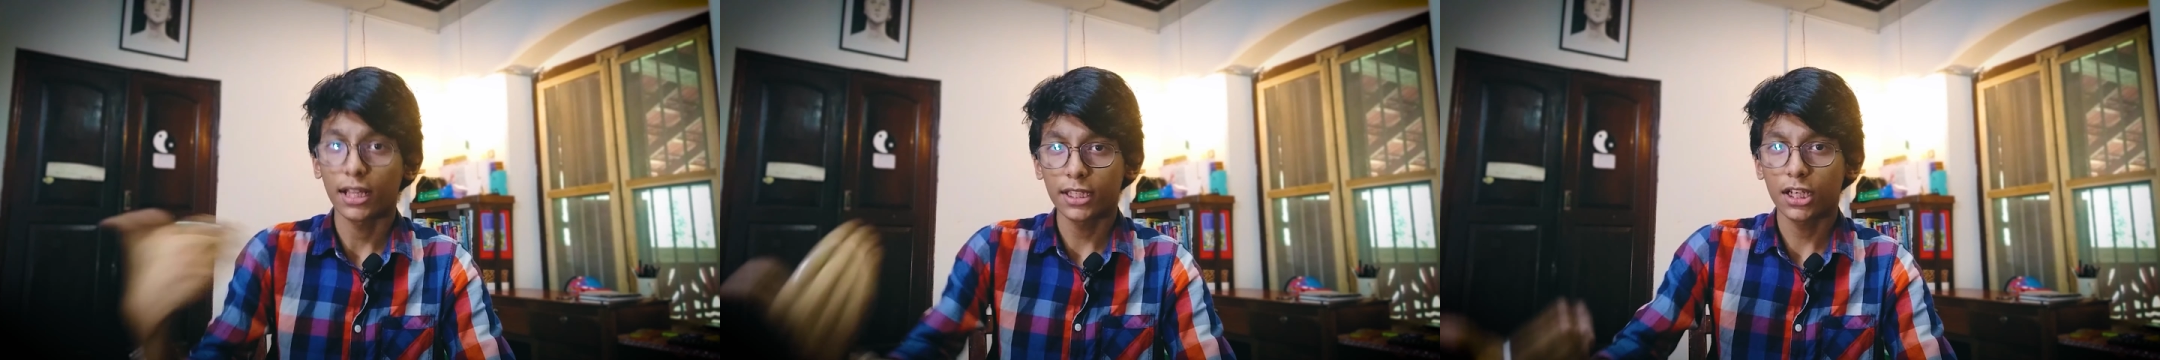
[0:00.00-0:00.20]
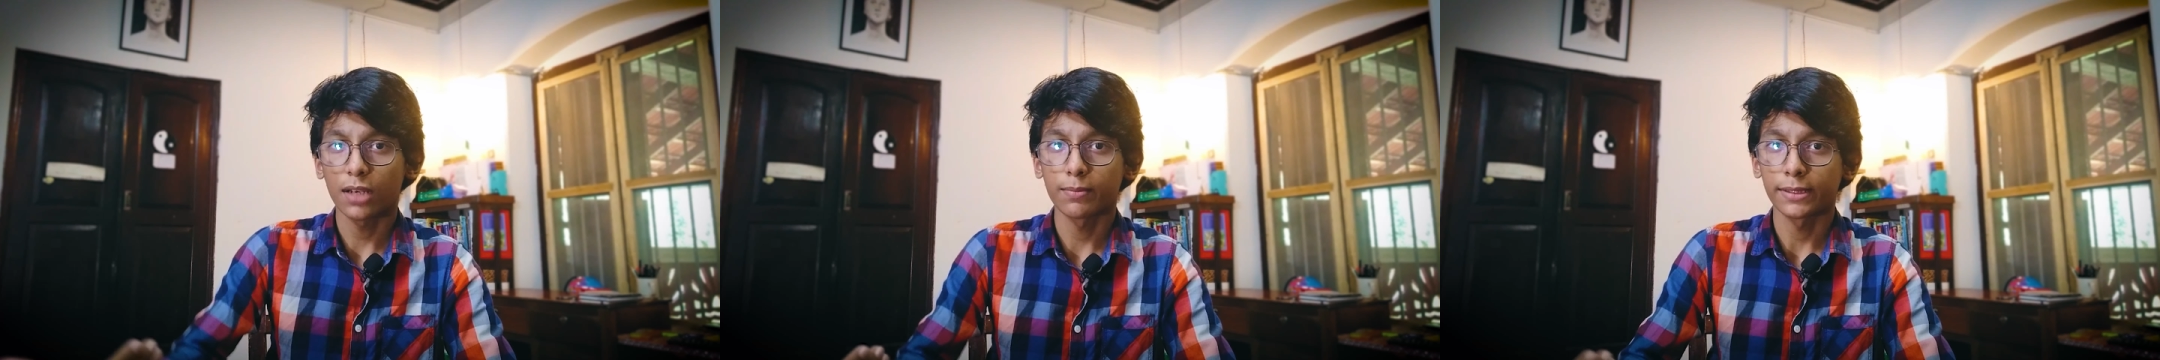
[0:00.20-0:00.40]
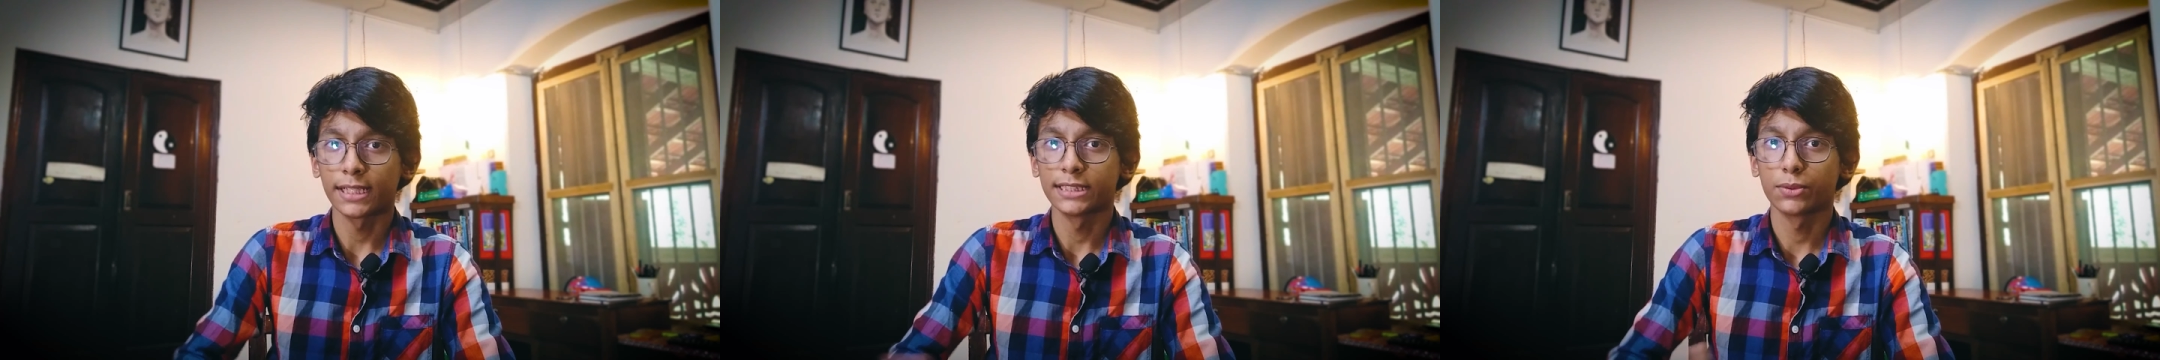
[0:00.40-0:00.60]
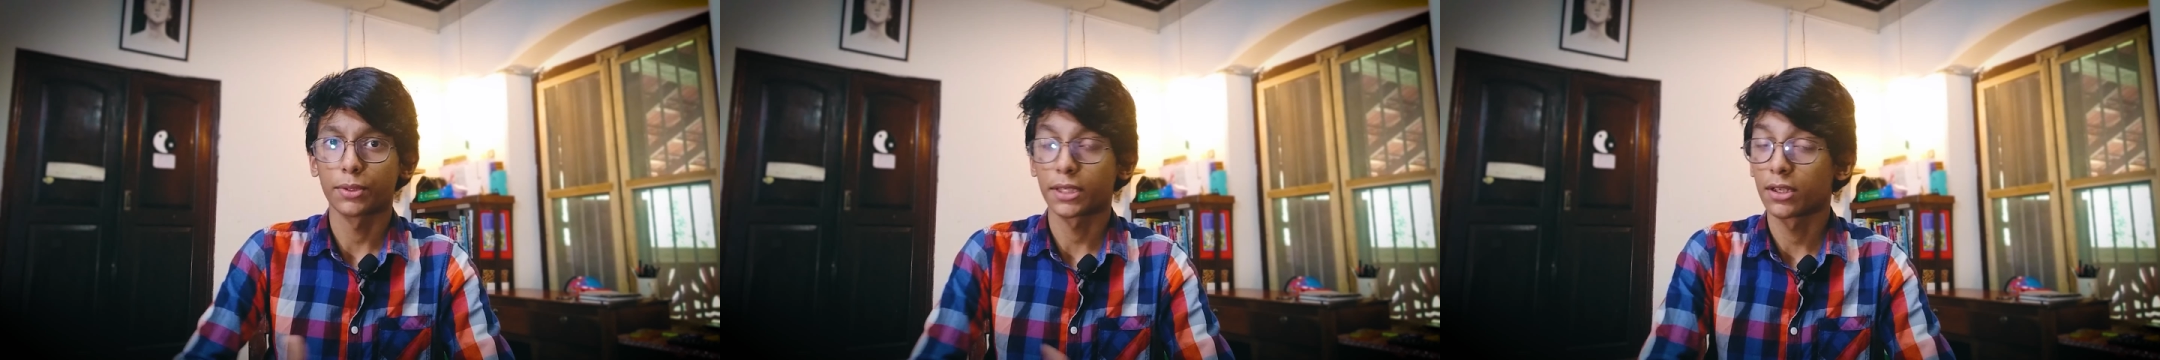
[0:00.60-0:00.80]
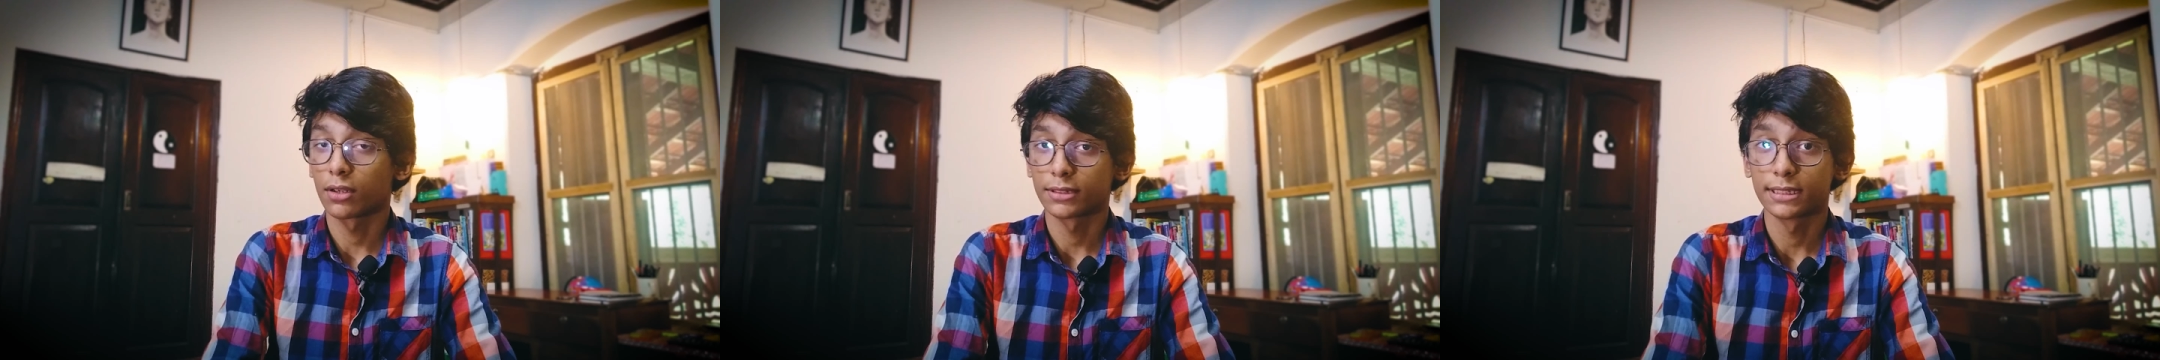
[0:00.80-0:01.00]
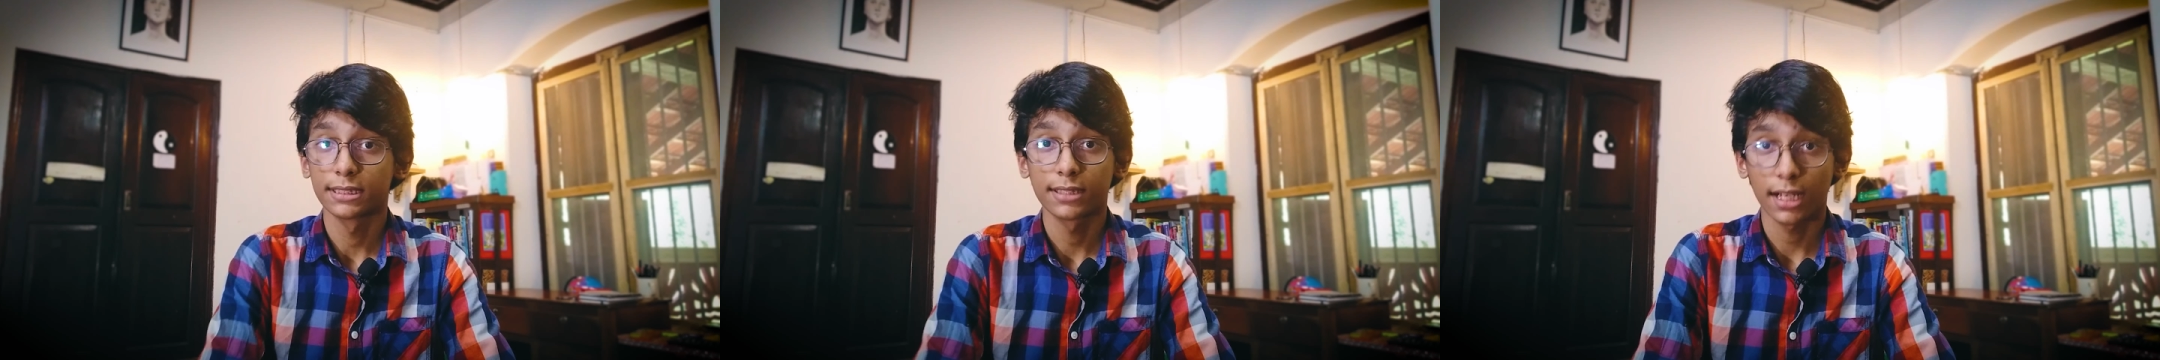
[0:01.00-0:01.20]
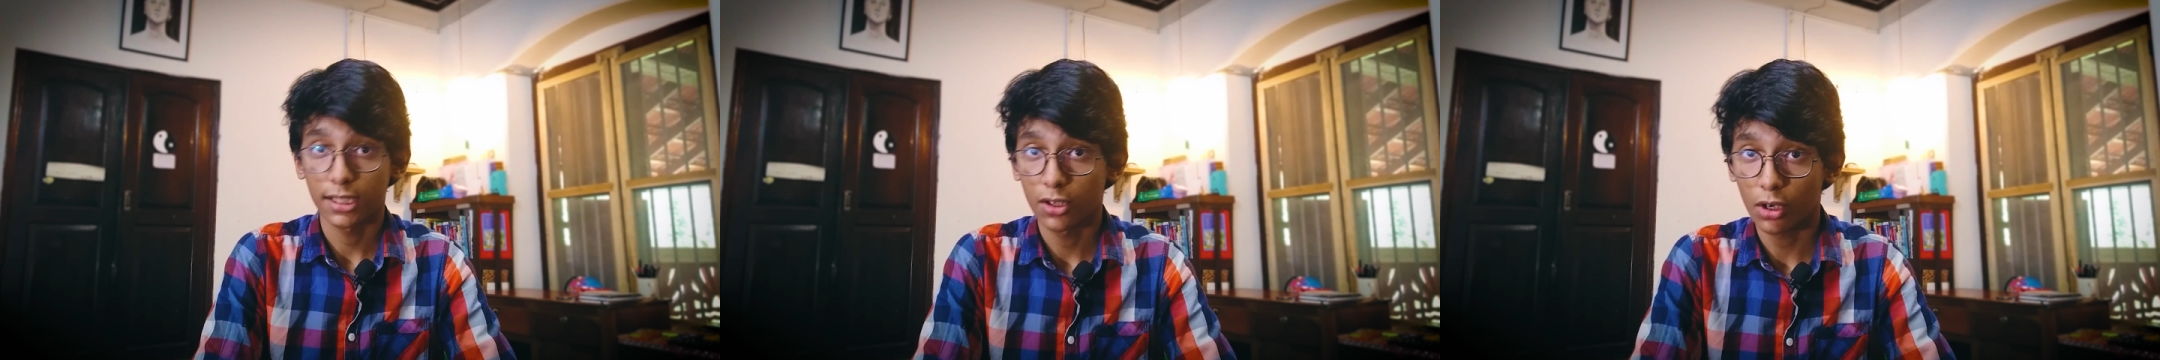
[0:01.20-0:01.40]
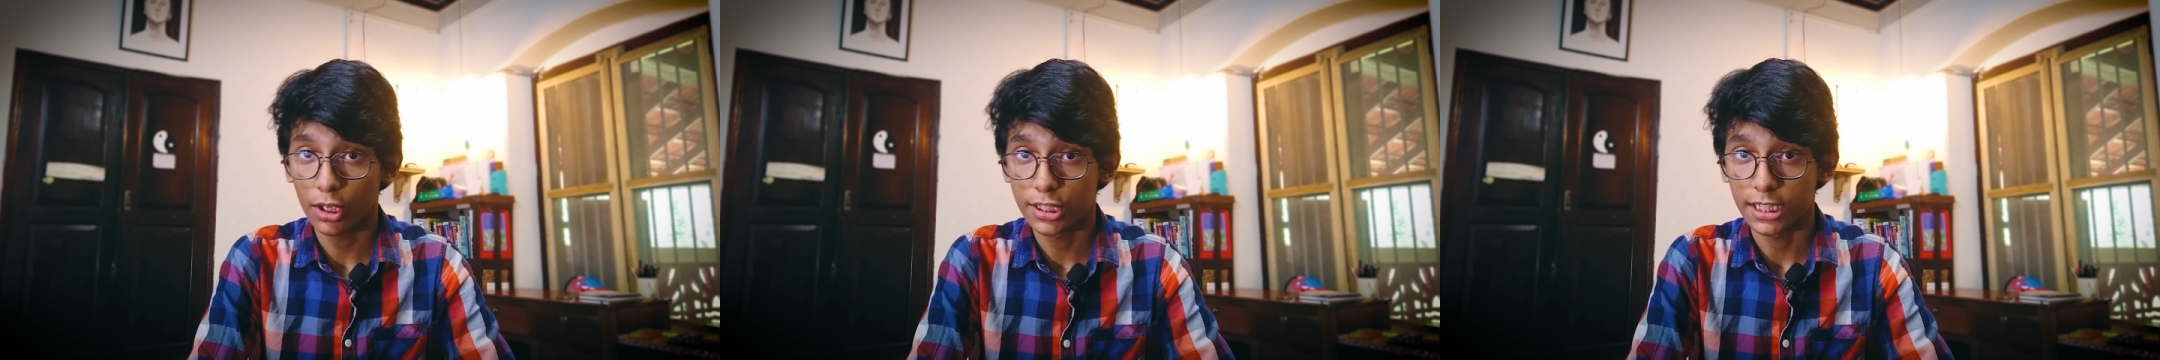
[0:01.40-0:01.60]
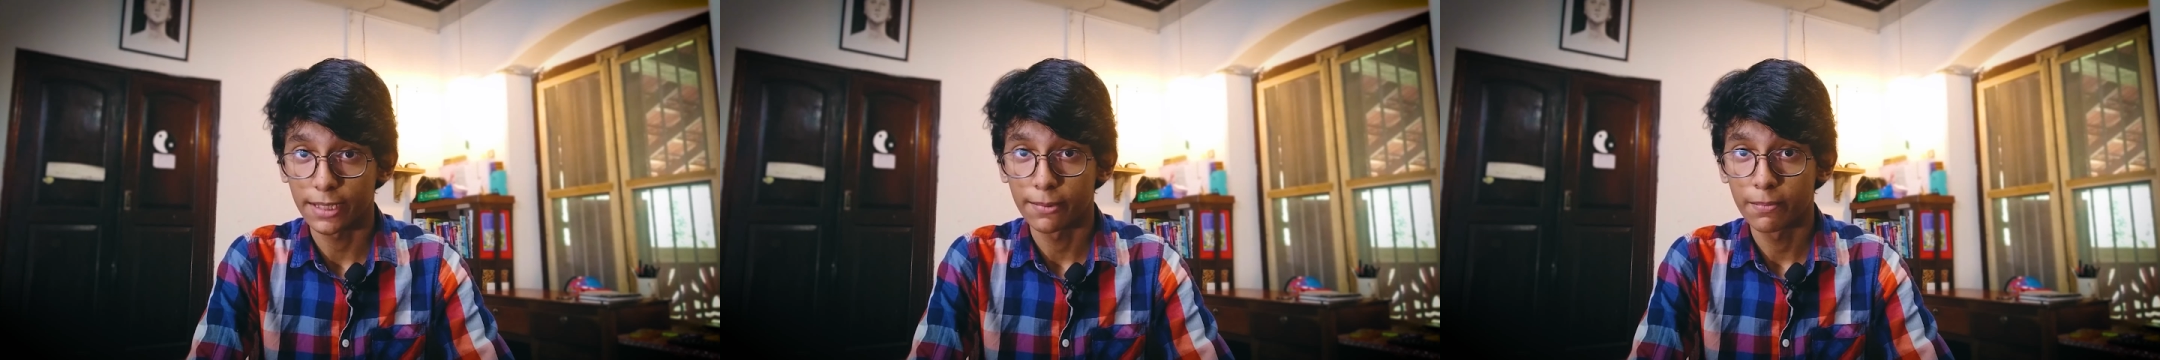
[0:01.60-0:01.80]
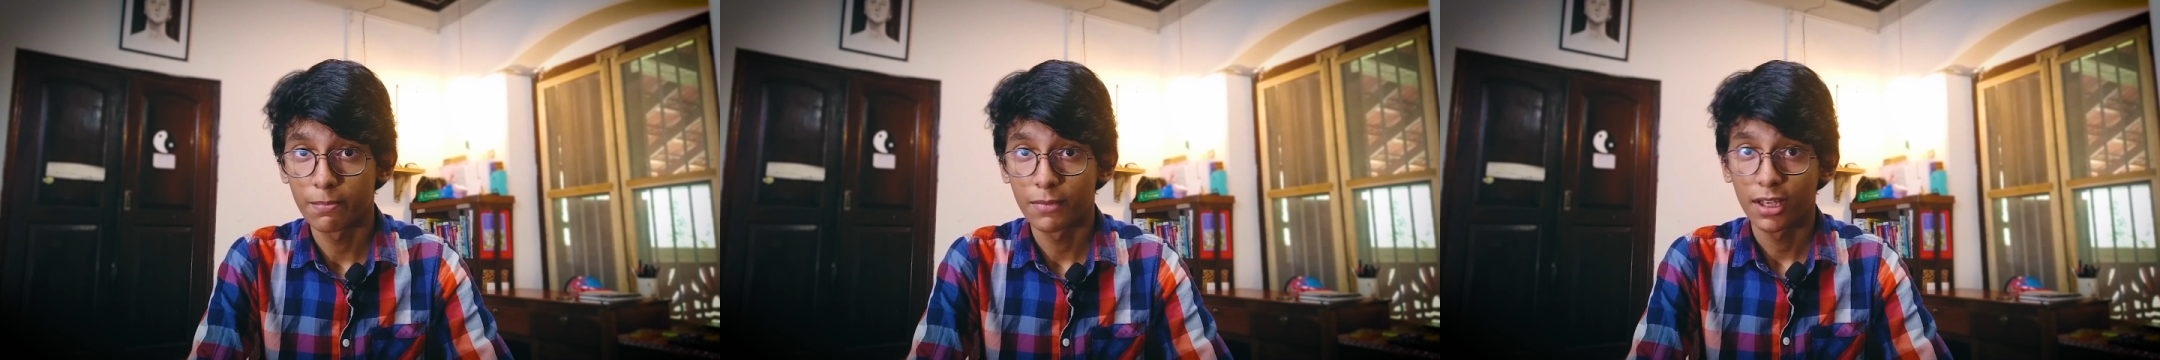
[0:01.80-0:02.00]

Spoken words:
other companies working on this technology.